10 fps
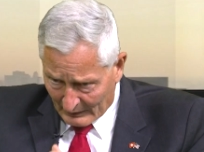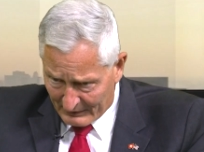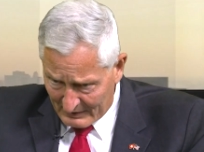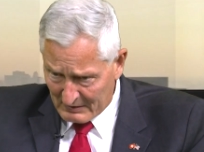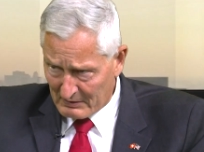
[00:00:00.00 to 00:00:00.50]

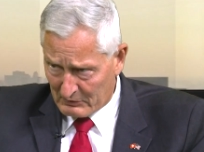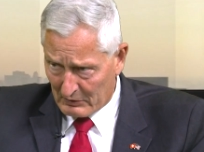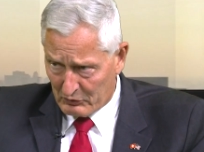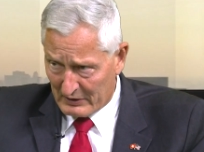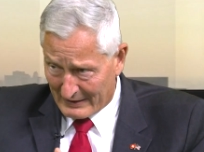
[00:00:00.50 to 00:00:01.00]
This is a
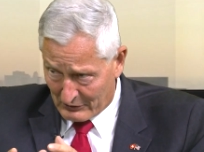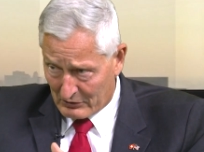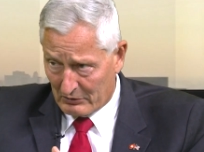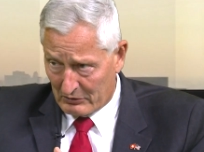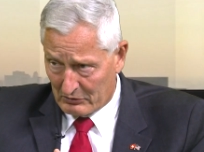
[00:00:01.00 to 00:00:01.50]
country that's
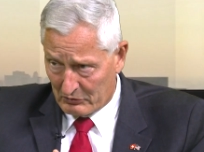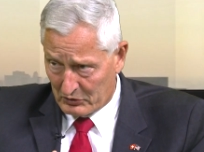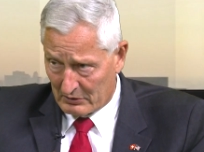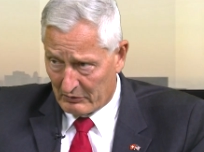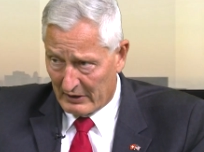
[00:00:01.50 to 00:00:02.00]

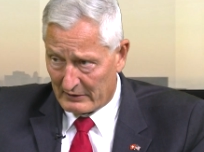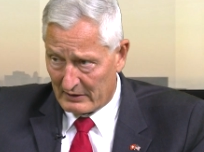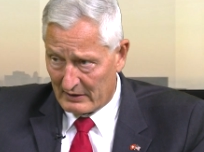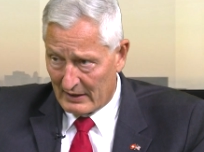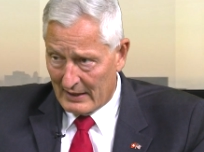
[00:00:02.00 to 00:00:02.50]
solution
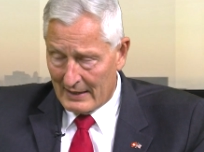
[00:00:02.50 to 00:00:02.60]
oriented.